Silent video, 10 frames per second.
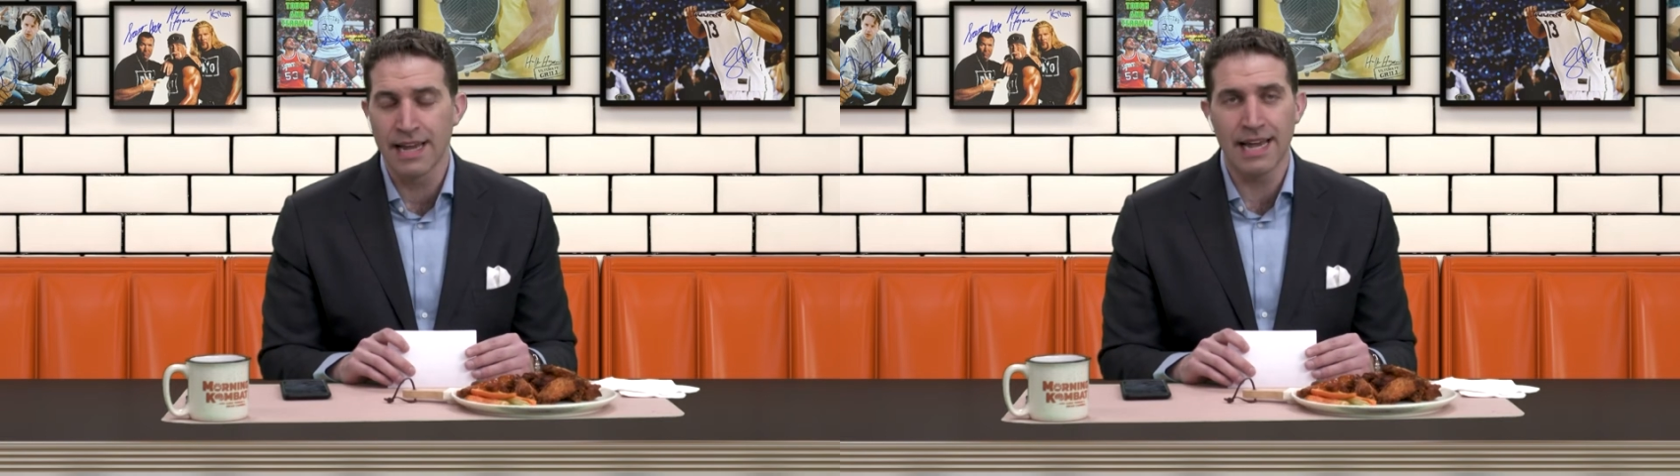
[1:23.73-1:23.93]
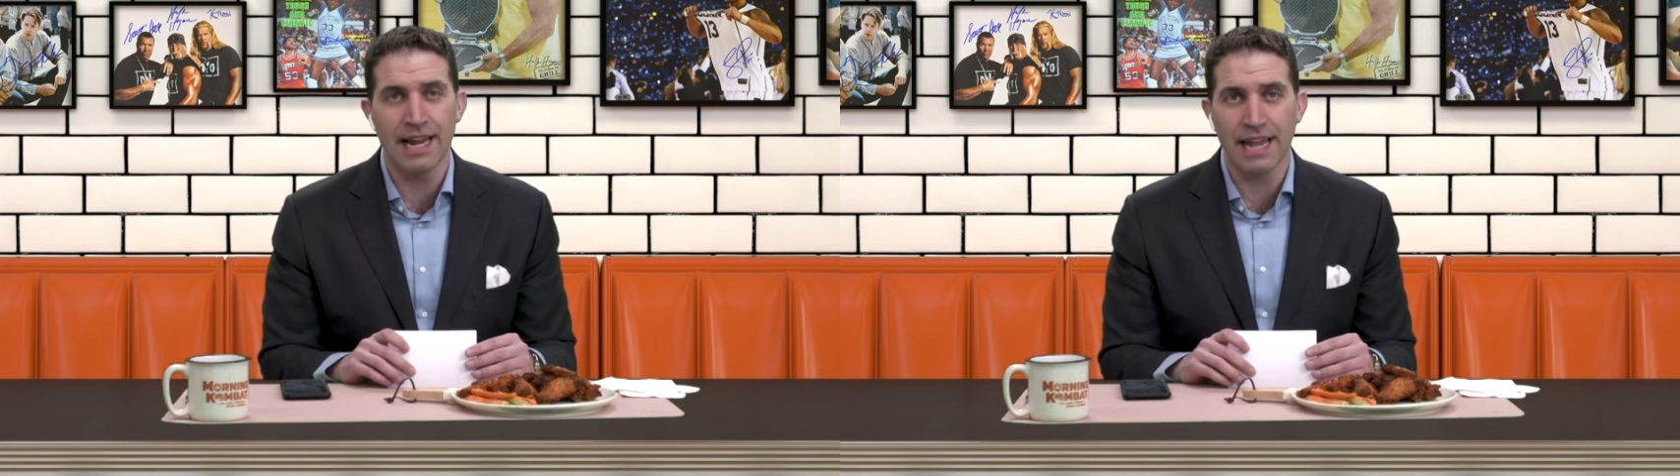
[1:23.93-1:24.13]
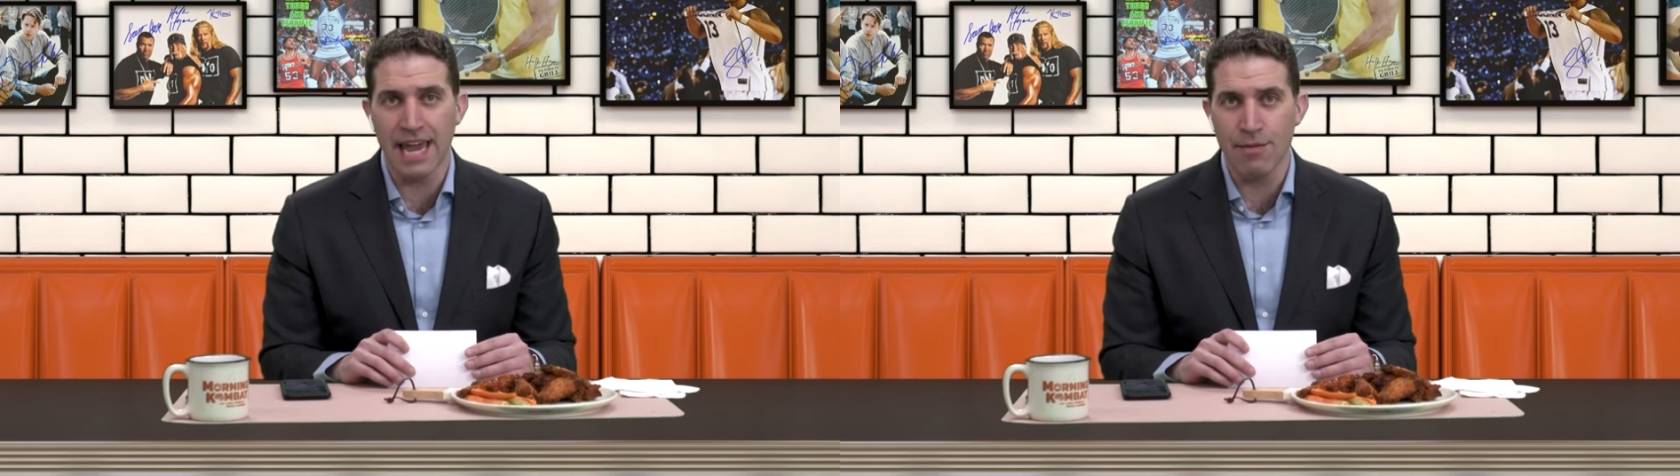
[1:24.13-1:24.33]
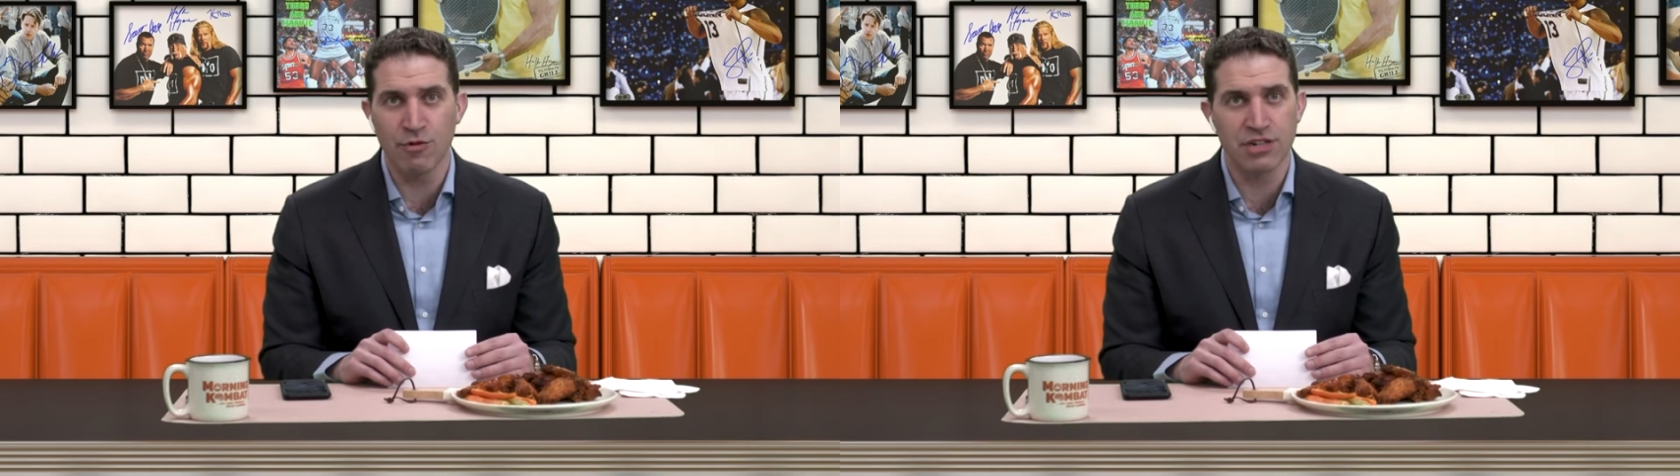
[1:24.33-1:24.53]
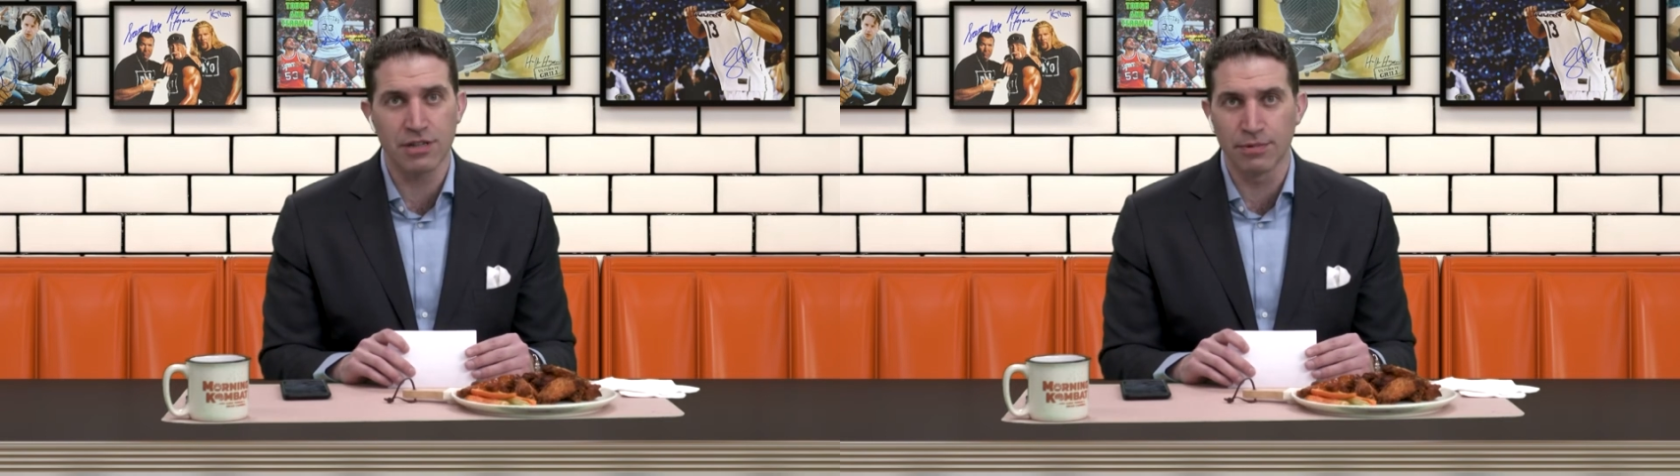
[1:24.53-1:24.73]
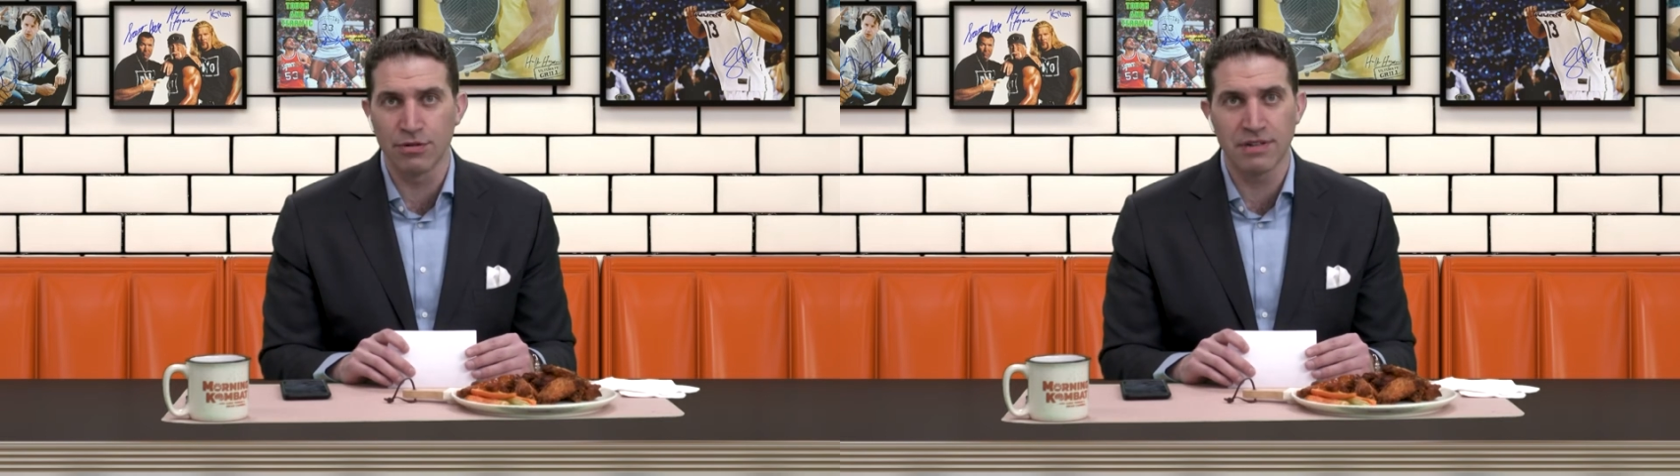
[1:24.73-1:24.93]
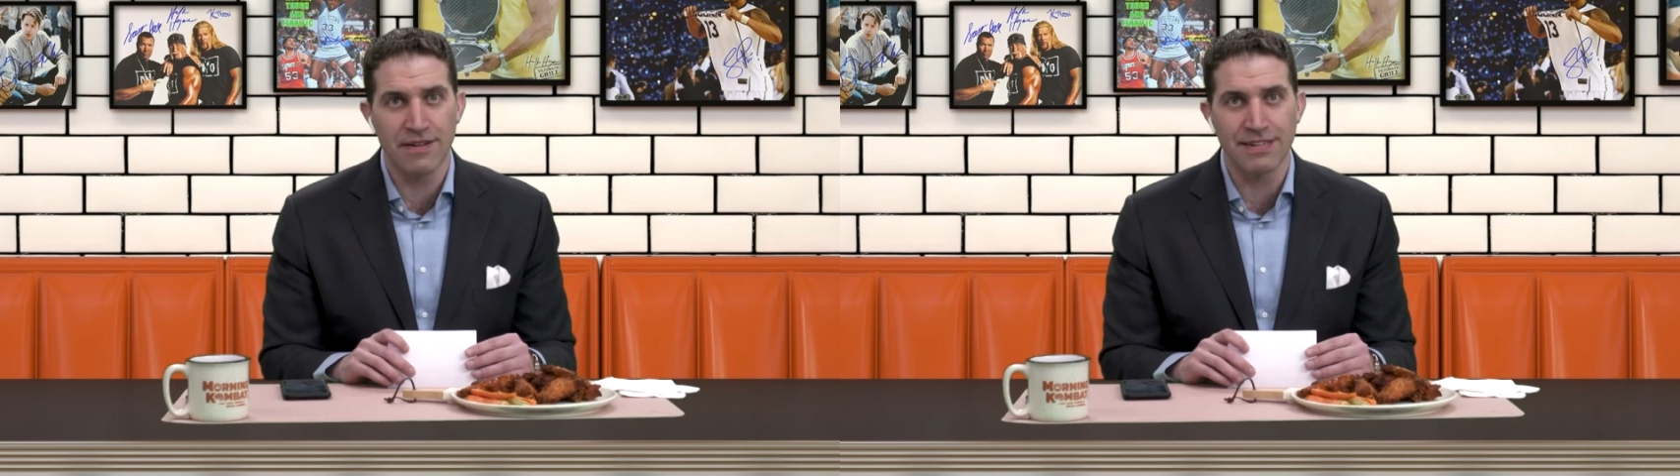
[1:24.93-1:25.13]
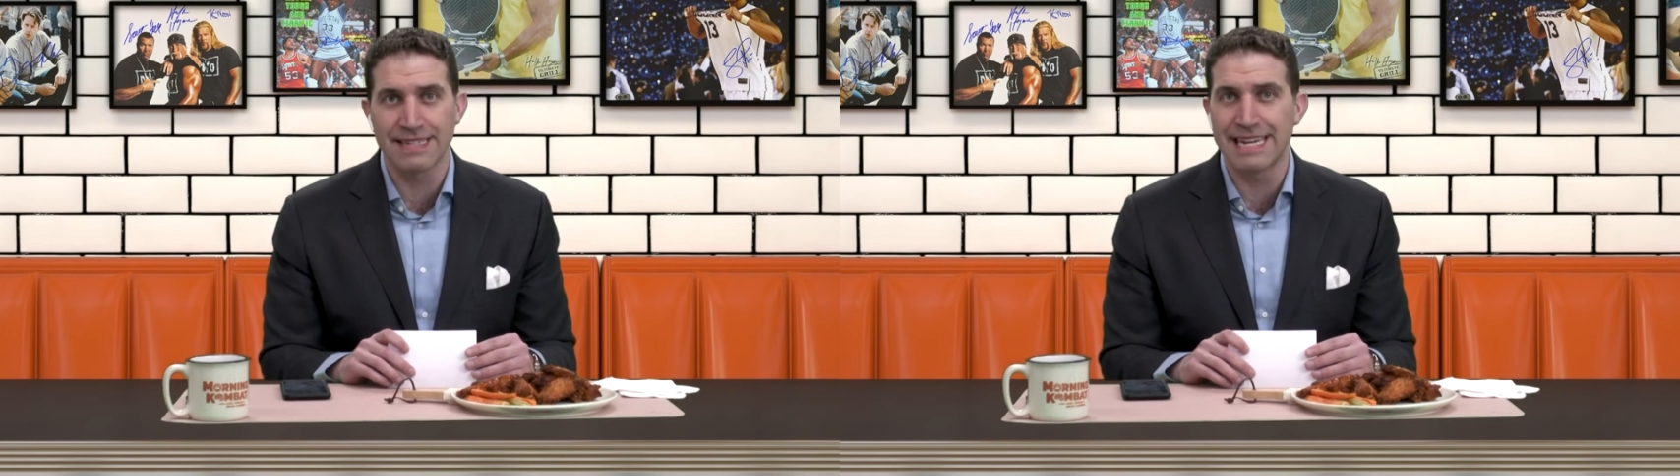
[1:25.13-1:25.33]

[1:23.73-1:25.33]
in a game which the Blue Devils